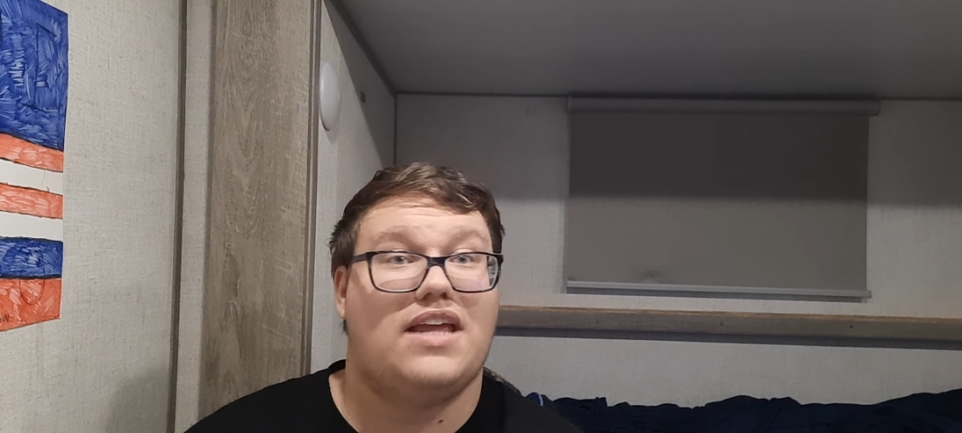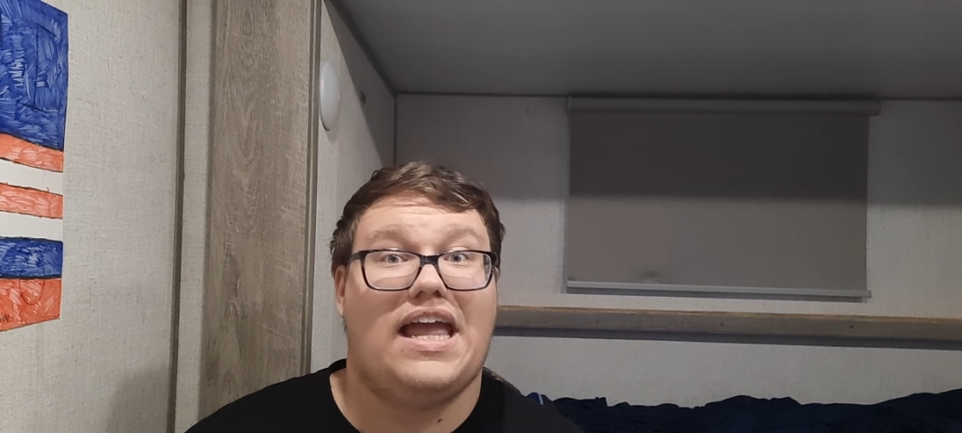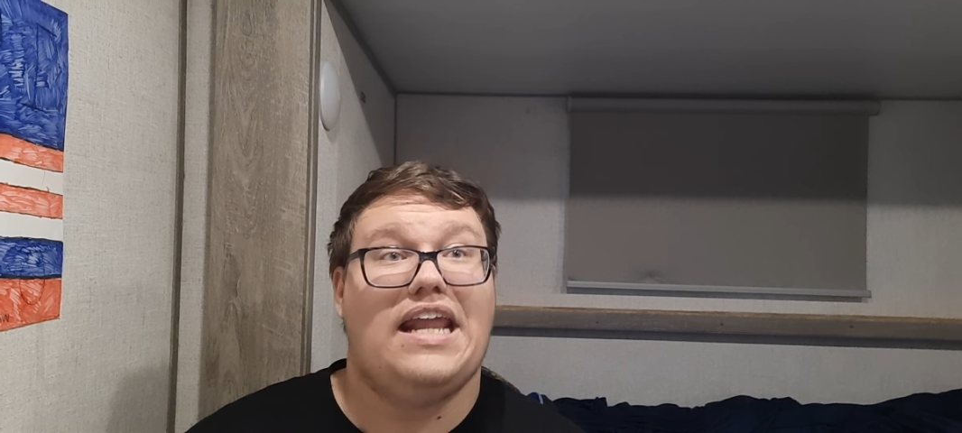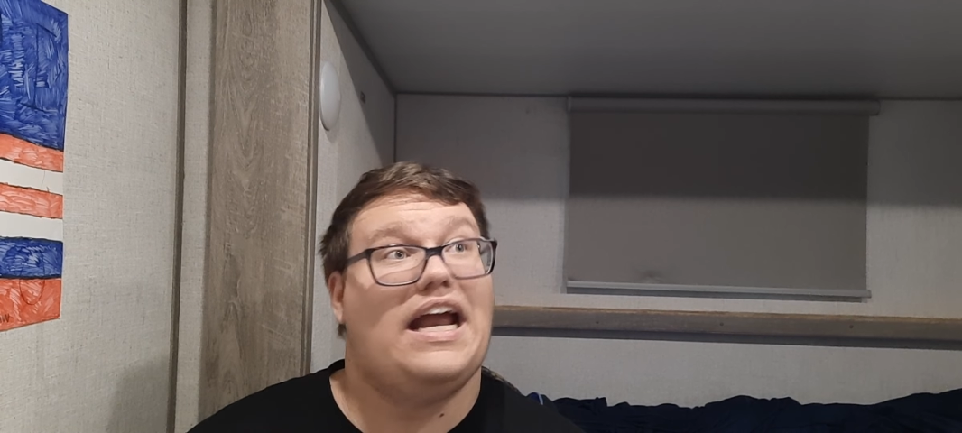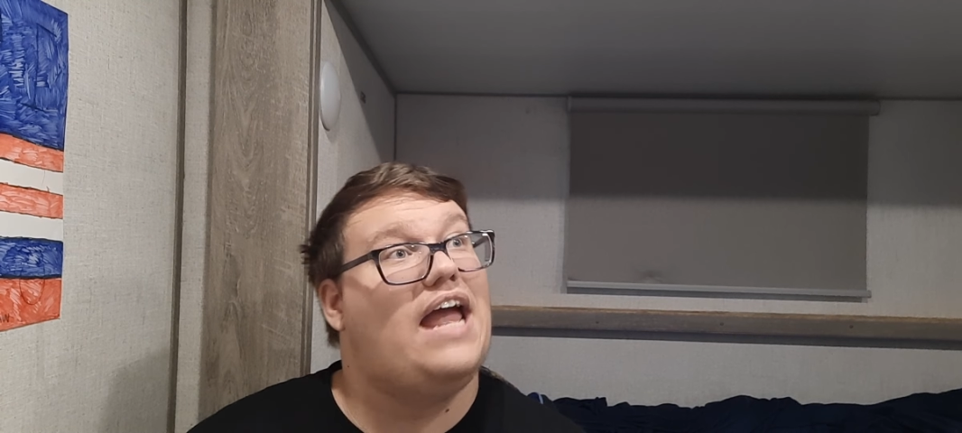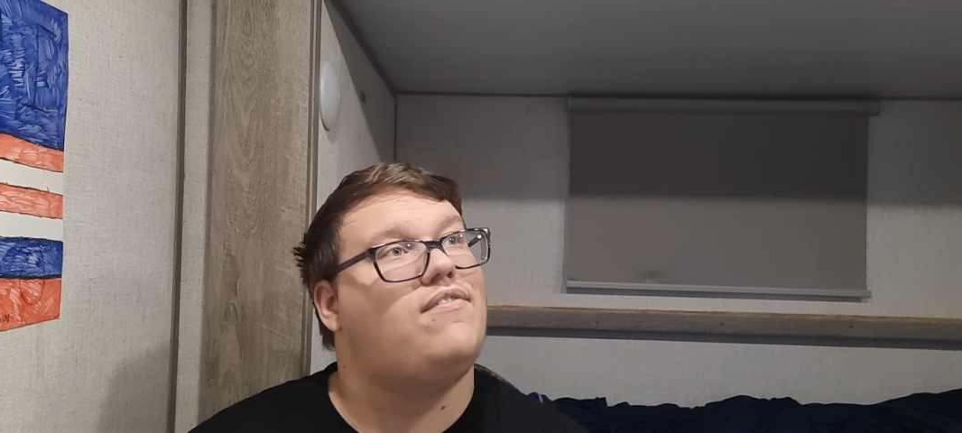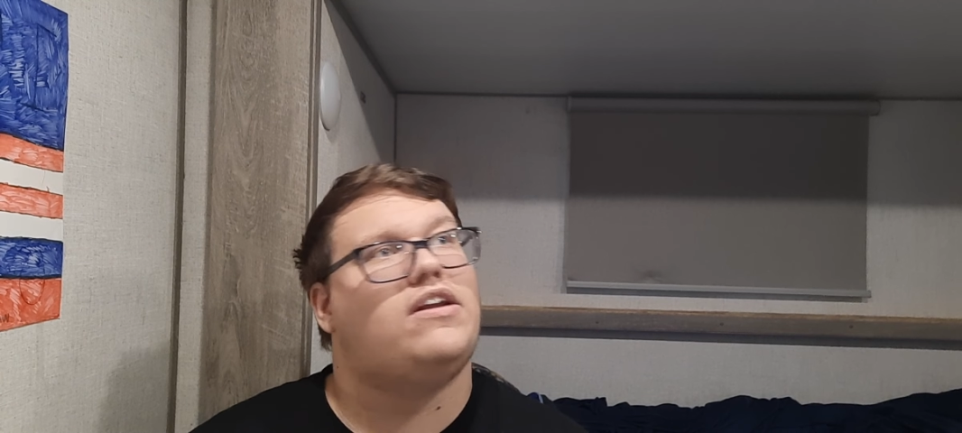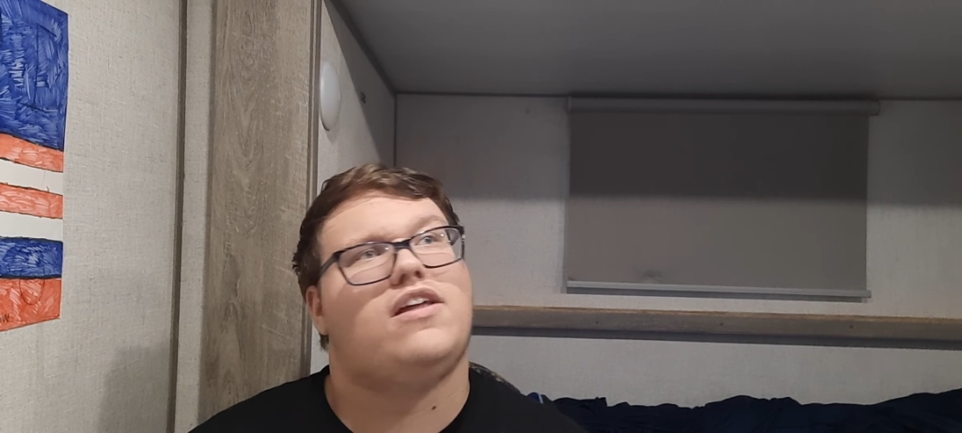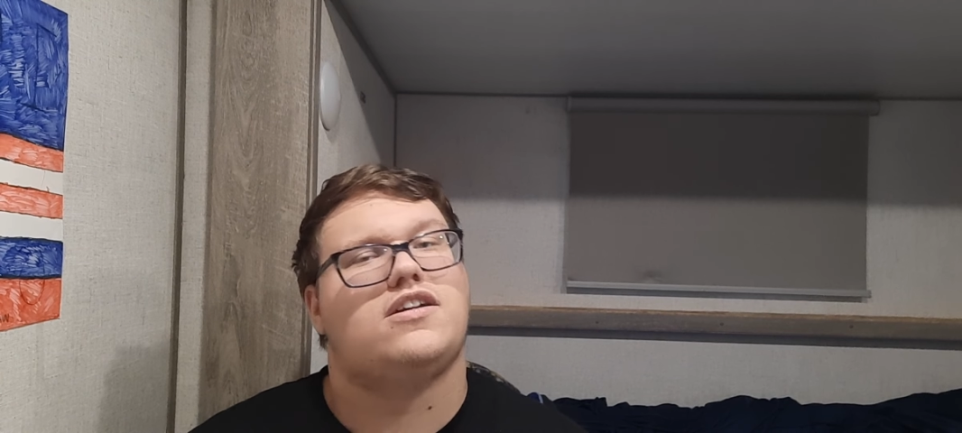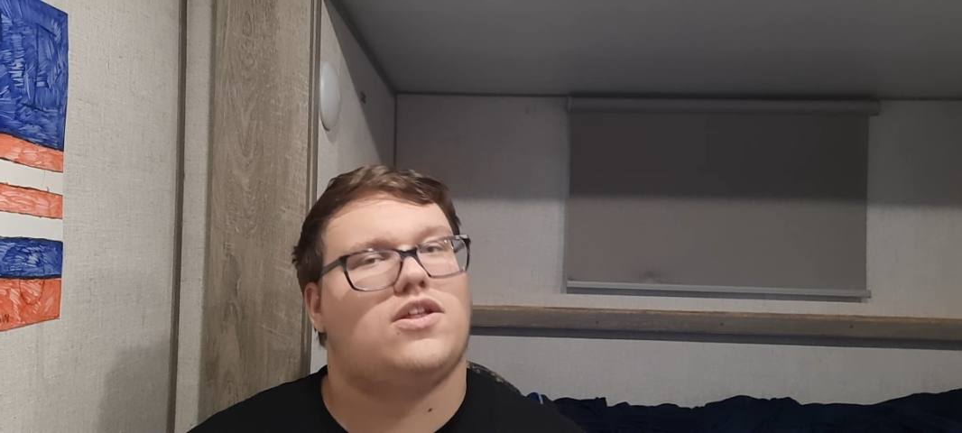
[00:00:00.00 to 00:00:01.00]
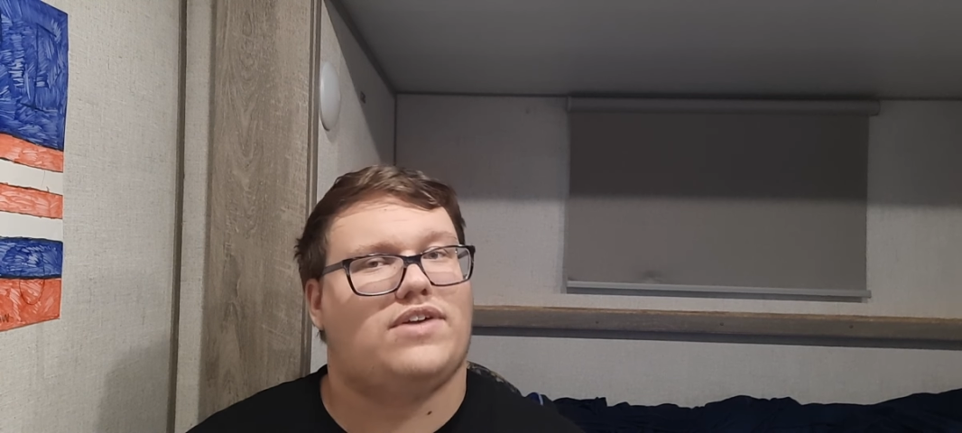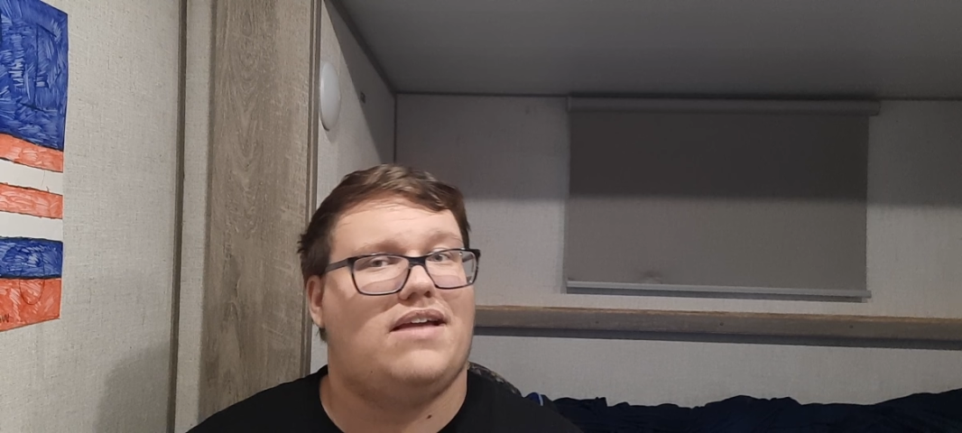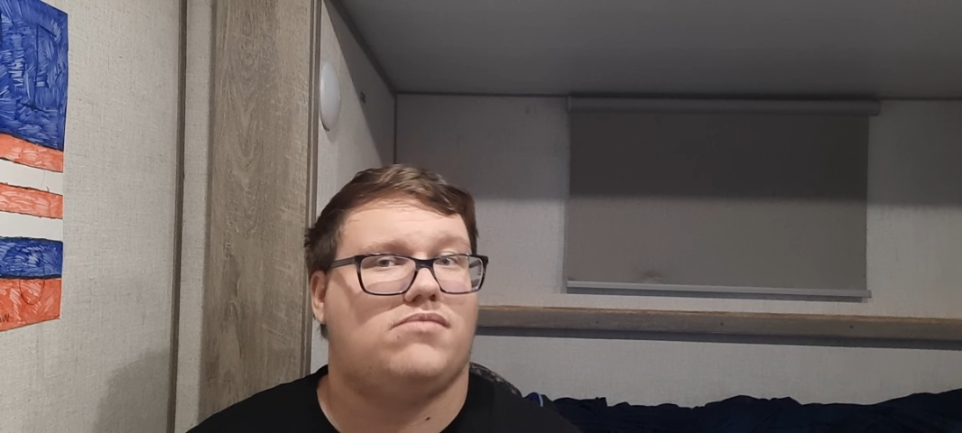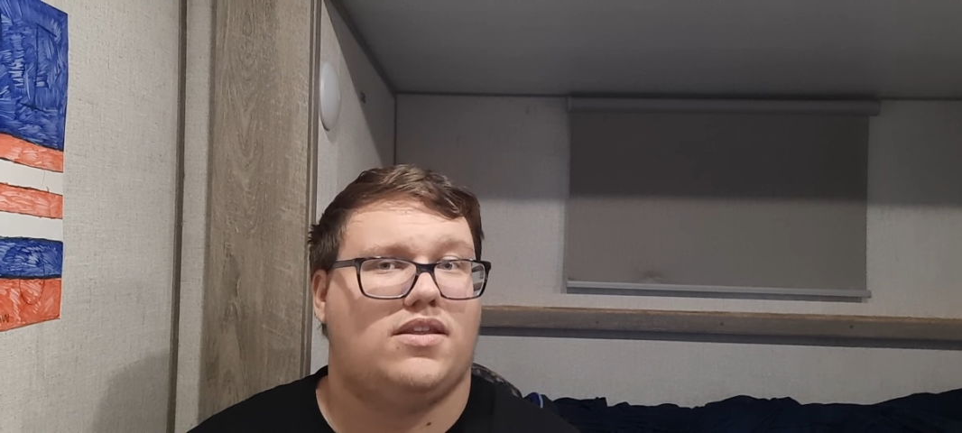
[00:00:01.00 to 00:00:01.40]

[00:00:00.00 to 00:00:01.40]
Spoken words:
Again, I haven't unlocked all the games